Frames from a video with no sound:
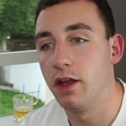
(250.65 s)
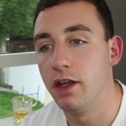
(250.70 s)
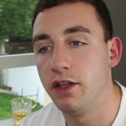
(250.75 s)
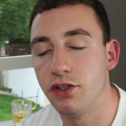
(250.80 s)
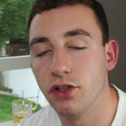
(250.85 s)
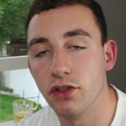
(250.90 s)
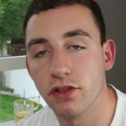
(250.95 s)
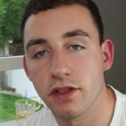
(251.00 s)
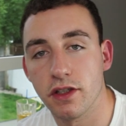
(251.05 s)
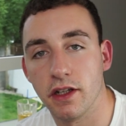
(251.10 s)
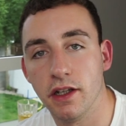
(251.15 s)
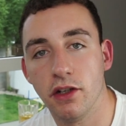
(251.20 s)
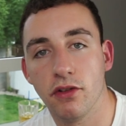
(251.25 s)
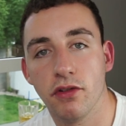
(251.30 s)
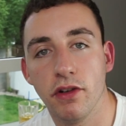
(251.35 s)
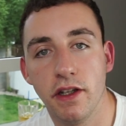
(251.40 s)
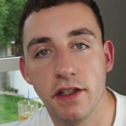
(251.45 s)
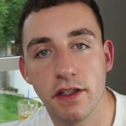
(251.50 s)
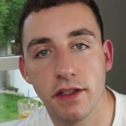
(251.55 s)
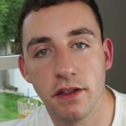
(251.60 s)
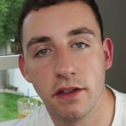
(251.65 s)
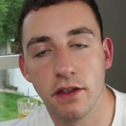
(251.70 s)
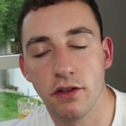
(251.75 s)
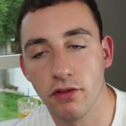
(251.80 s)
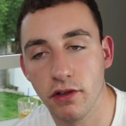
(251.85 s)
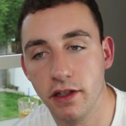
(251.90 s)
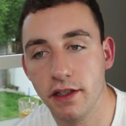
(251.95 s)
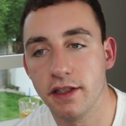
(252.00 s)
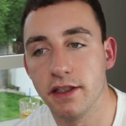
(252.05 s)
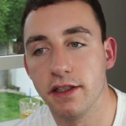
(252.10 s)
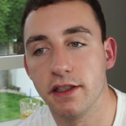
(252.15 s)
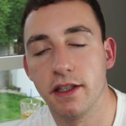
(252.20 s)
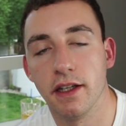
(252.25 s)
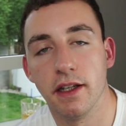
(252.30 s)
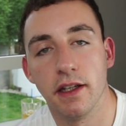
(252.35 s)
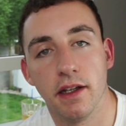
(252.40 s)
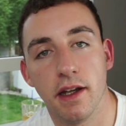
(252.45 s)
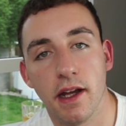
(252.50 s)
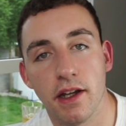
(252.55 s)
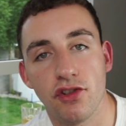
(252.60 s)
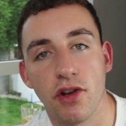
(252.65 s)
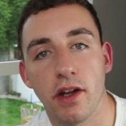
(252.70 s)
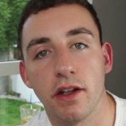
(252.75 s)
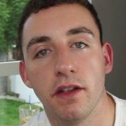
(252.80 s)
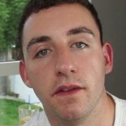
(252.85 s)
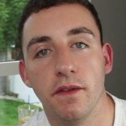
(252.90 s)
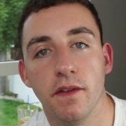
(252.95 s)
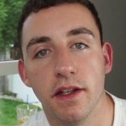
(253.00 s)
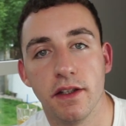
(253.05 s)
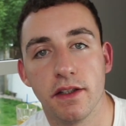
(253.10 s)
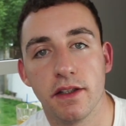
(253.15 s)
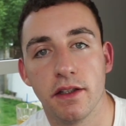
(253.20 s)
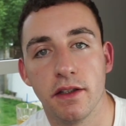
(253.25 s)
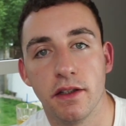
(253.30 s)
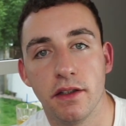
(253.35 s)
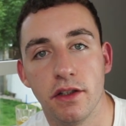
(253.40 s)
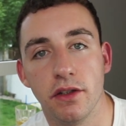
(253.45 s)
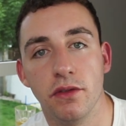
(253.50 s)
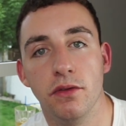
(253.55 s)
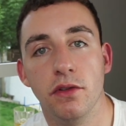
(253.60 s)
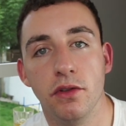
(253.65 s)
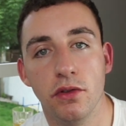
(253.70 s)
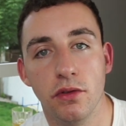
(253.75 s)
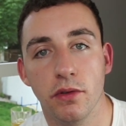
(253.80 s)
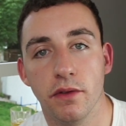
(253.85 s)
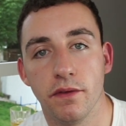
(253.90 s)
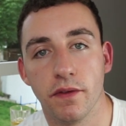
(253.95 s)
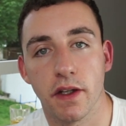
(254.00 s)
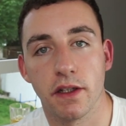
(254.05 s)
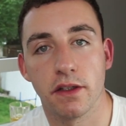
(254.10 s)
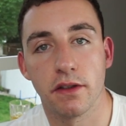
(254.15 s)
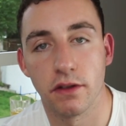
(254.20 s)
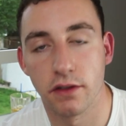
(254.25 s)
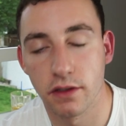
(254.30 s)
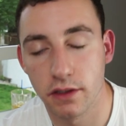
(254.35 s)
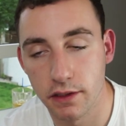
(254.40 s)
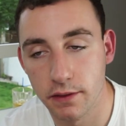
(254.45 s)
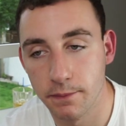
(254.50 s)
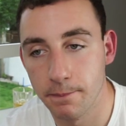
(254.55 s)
It just increases the attractiveness to new investors.